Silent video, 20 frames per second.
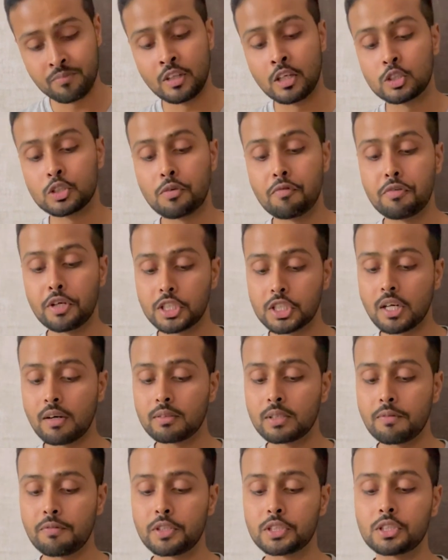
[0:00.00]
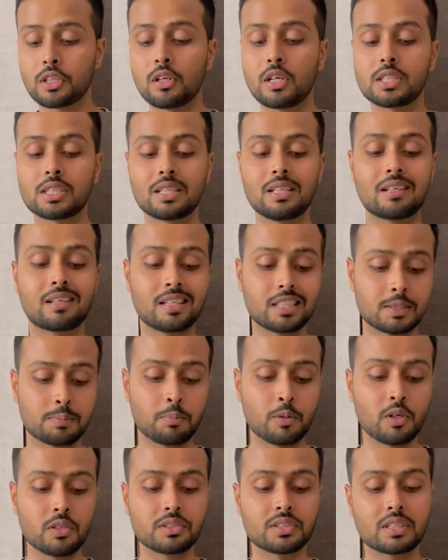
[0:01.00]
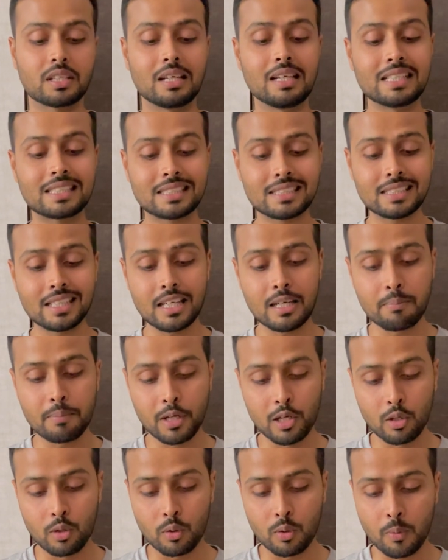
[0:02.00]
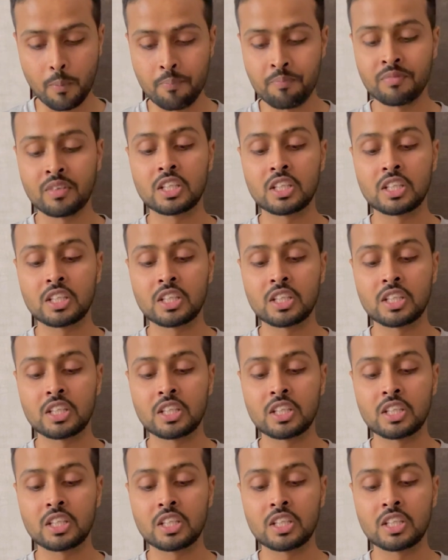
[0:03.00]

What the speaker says: So which of the physiological response listed below